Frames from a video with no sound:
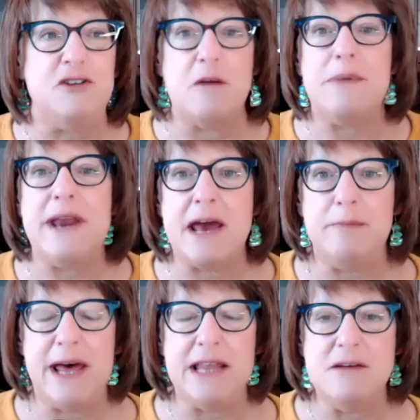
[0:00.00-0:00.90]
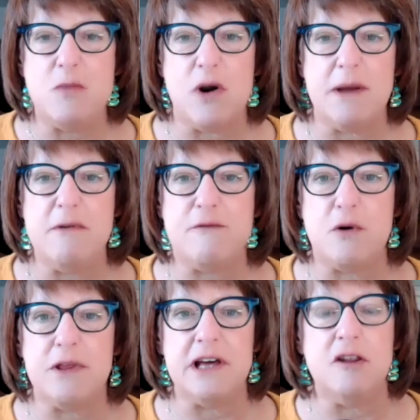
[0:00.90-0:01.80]
jumping out of bed in the morning
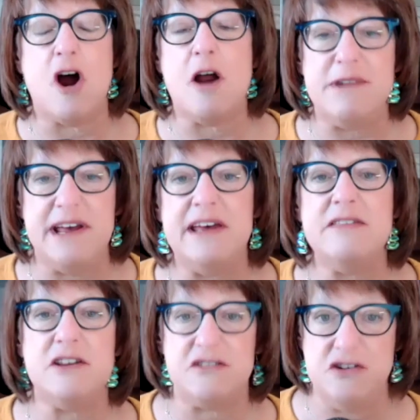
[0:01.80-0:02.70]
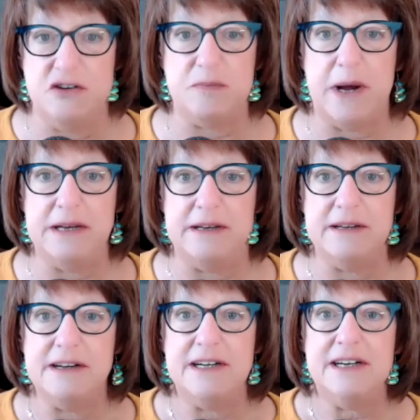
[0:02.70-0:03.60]
before the alarm to hitting the snooze button.
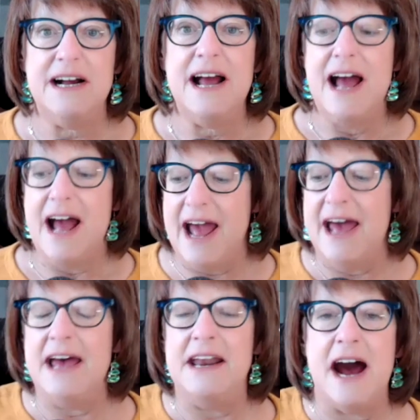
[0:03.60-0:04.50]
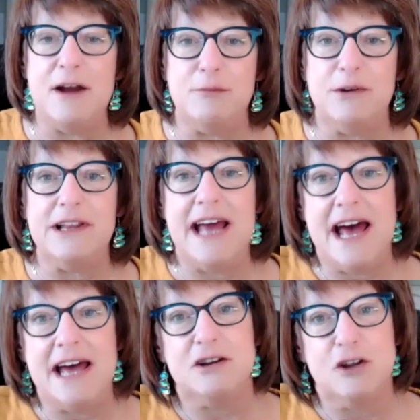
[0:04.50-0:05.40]
And I really
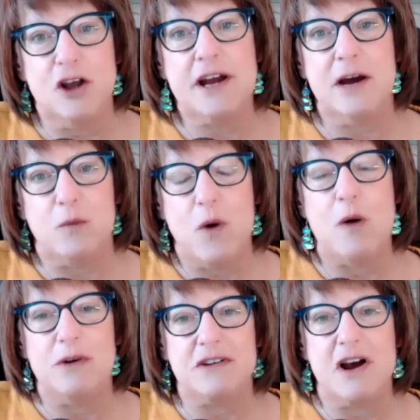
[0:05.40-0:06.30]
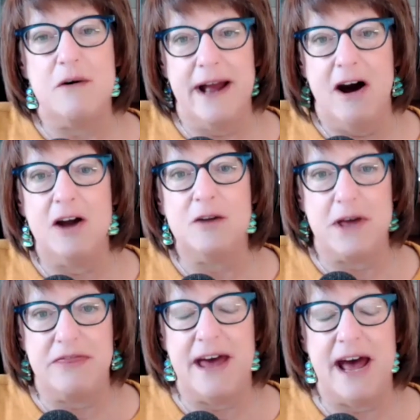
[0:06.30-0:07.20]
had to look at what was going on
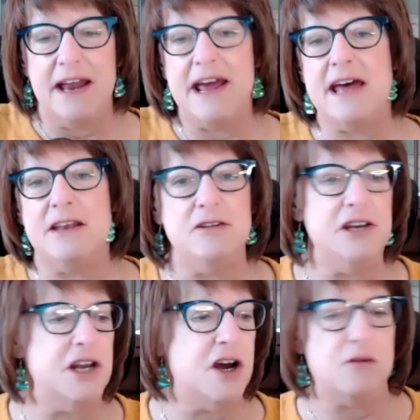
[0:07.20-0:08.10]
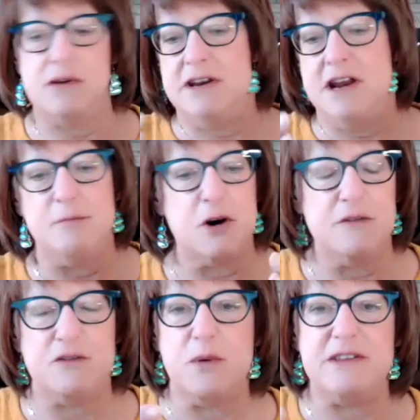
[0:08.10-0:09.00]
with that. And, number
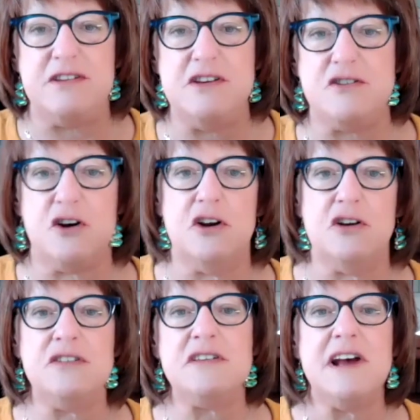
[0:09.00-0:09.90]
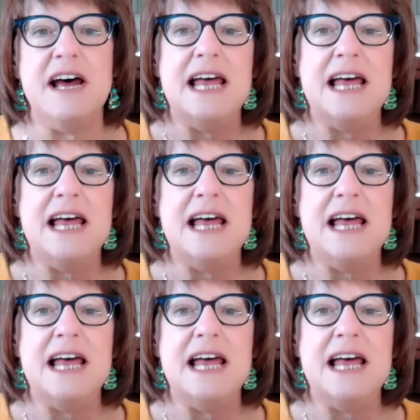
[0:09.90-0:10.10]
of twists and turns